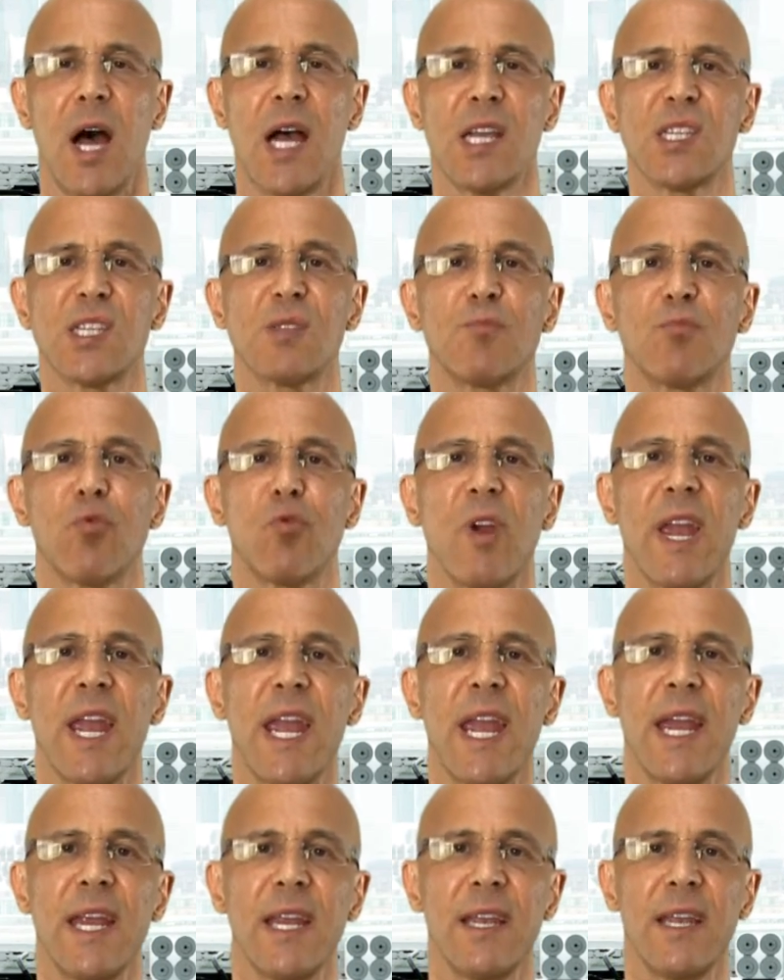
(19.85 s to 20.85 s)
A
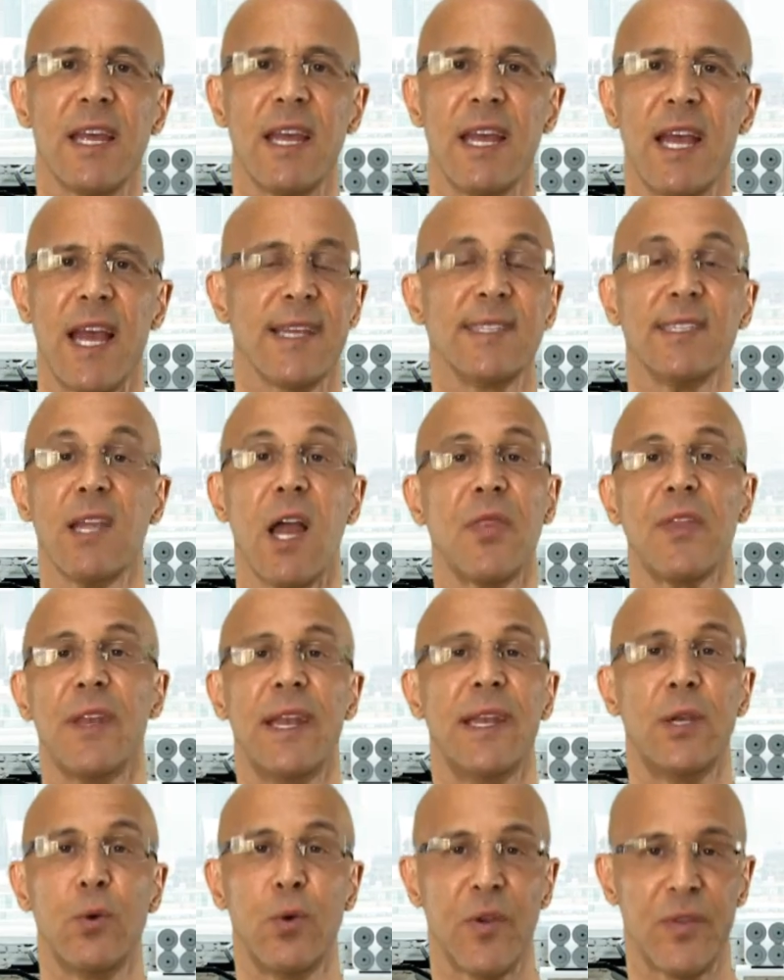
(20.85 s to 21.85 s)
sprain has
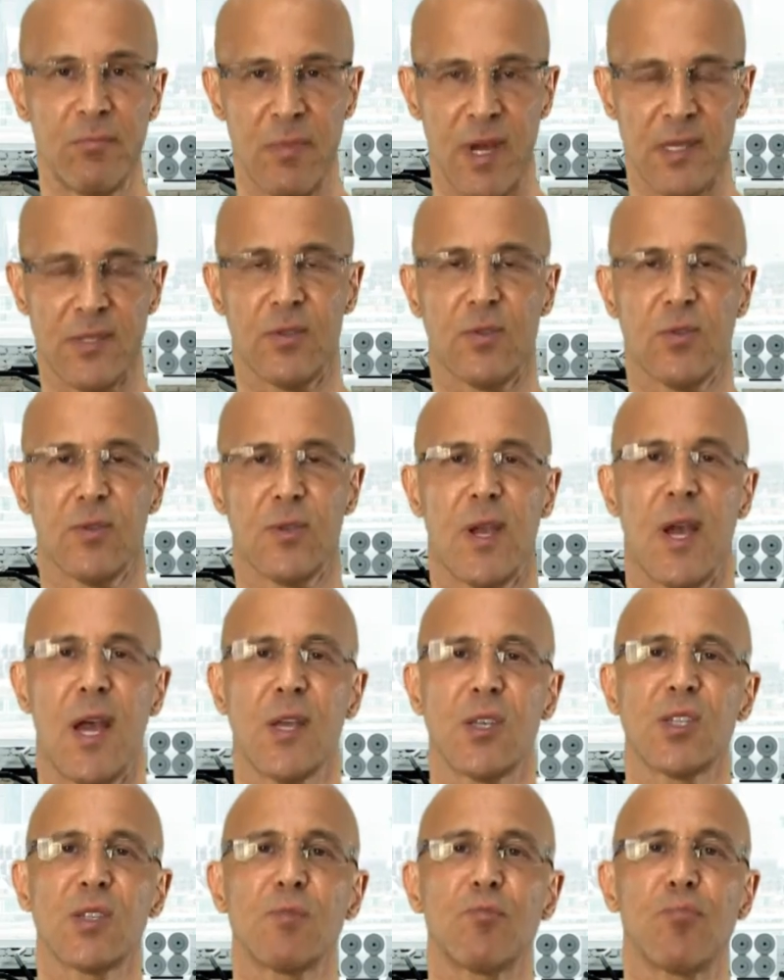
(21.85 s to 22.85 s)
nothing to do with muscles.
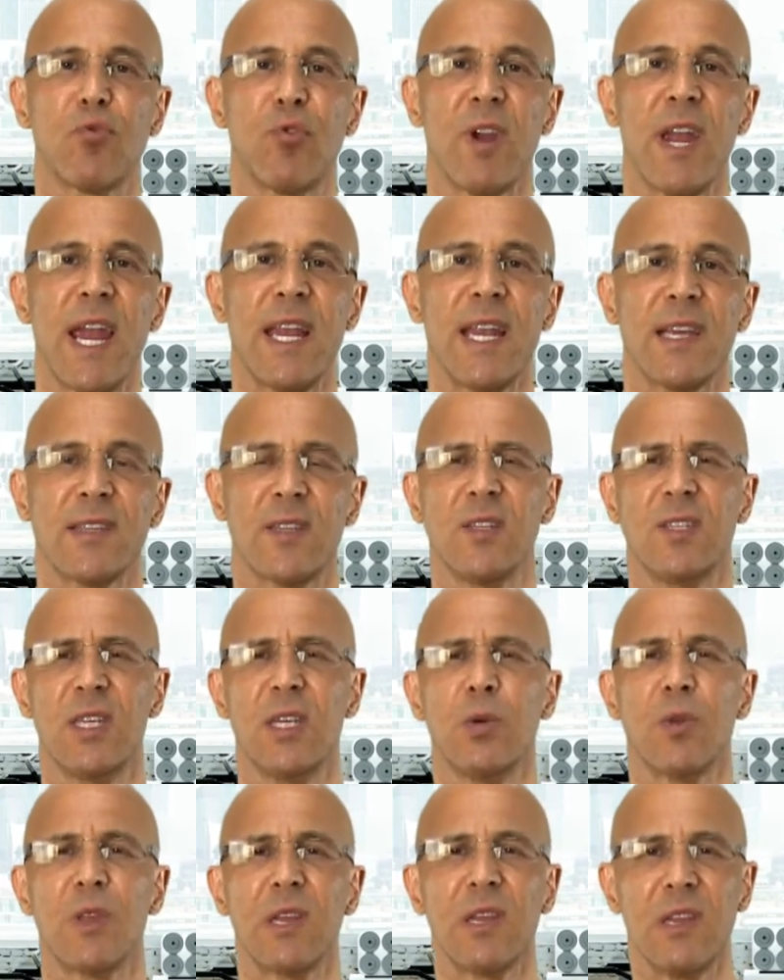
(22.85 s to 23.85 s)
A sprain has to
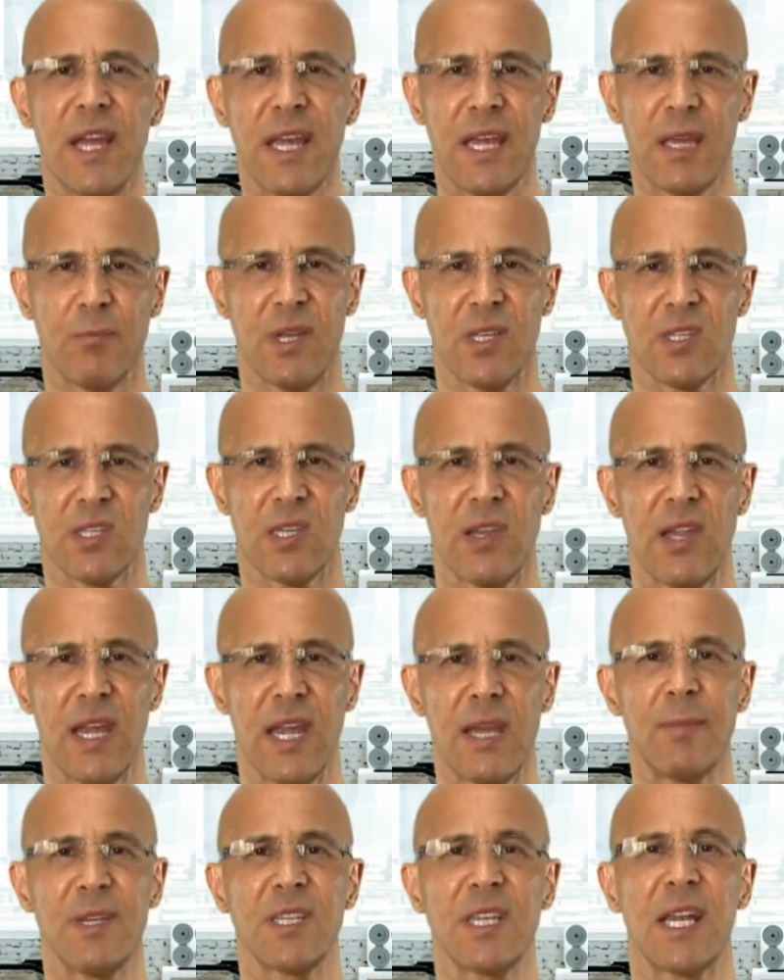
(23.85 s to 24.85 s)
deal with ligaments.
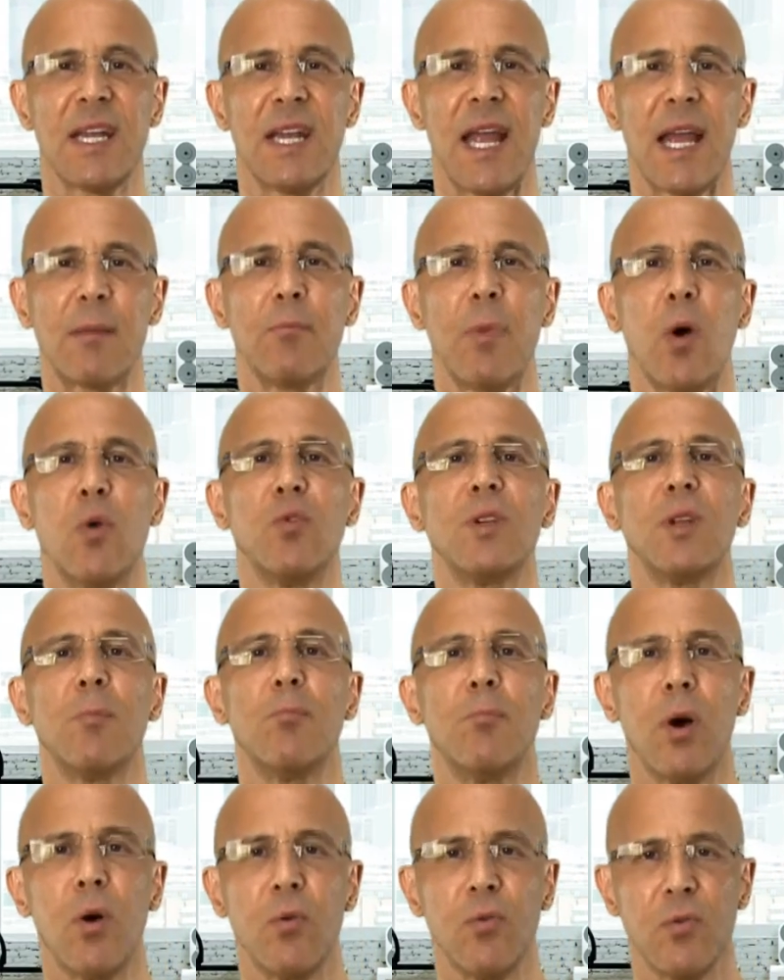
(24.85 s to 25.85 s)
Ligaments connect bone to
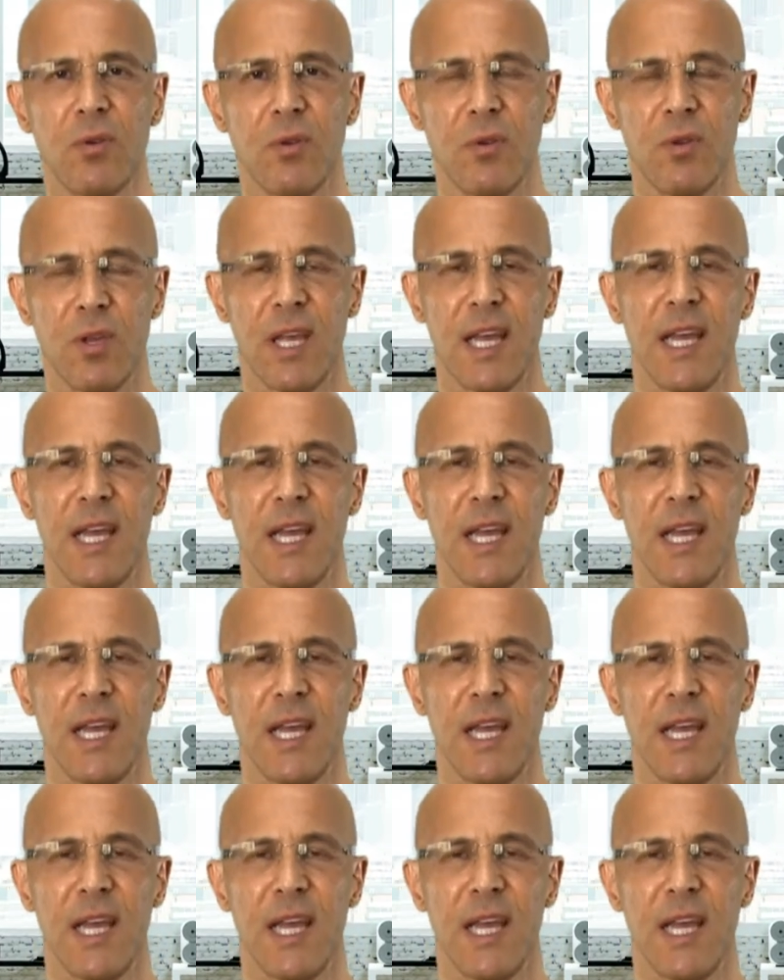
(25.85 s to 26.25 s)
bone.